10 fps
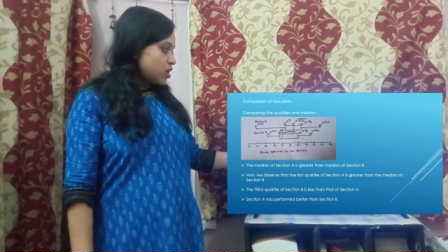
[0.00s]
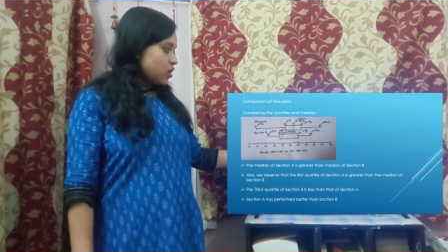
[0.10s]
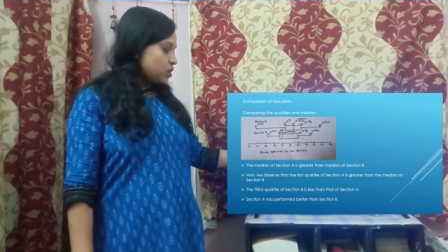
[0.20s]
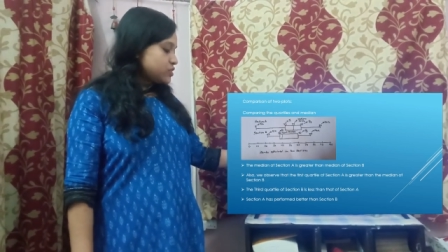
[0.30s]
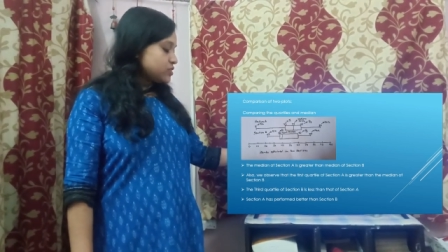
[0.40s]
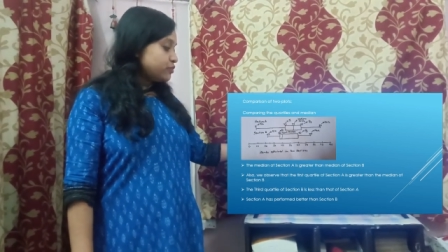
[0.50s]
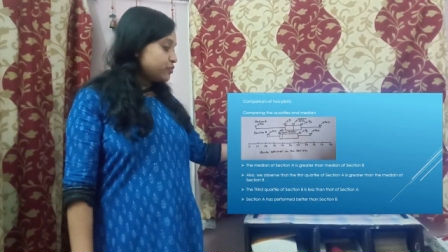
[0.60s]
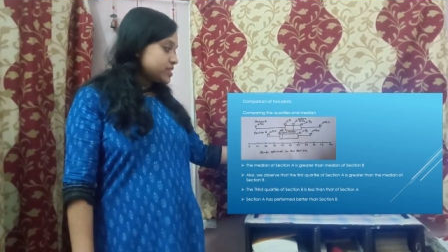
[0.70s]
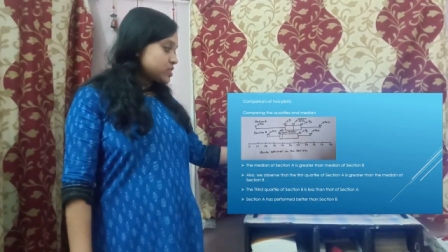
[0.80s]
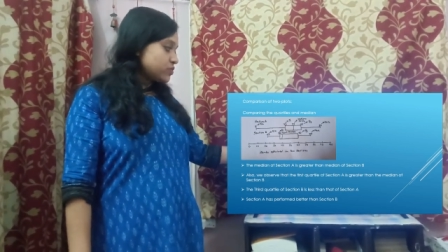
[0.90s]
Also the
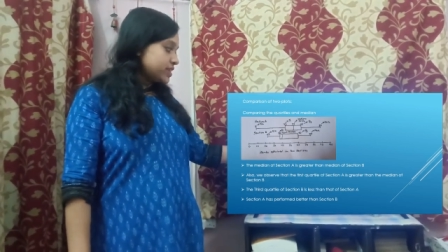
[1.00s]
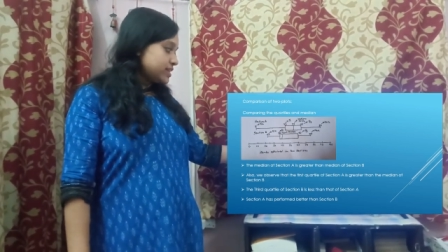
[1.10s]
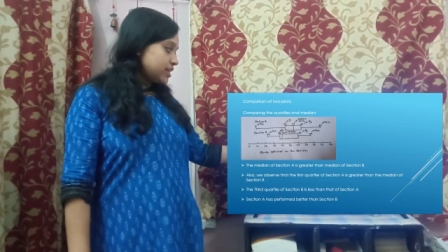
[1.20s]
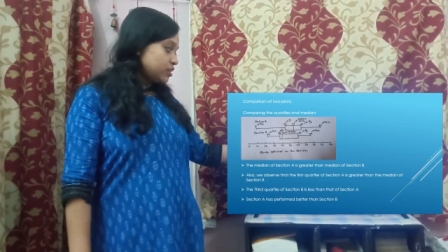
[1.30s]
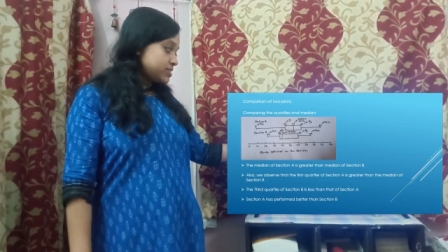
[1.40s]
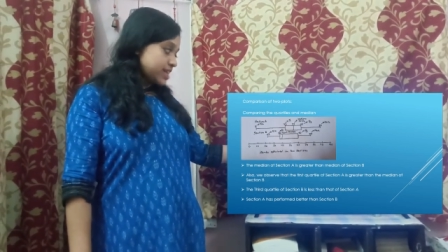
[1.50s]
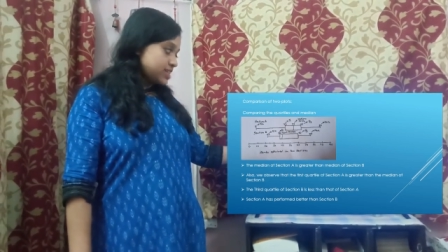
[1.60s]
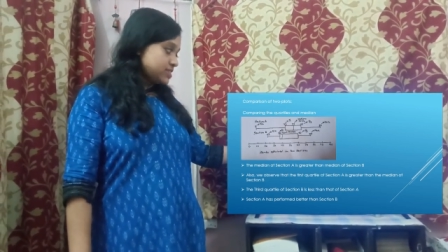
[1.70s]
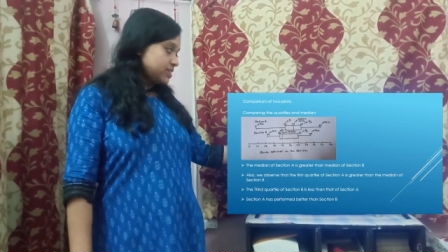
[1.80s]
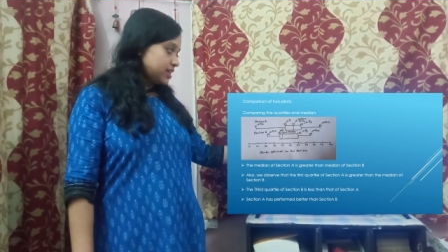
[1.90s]
first quartile of
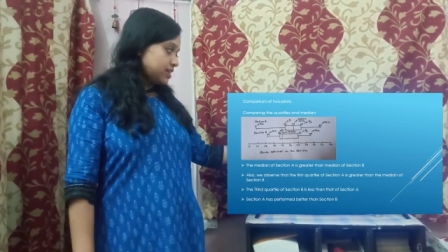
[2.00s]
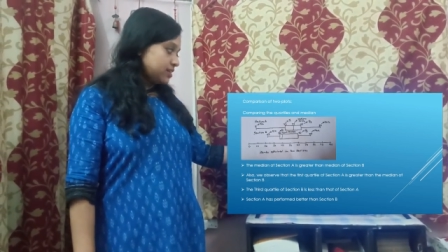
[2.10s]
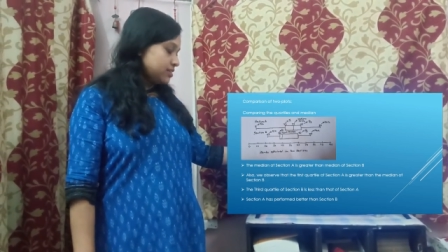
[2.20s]
section A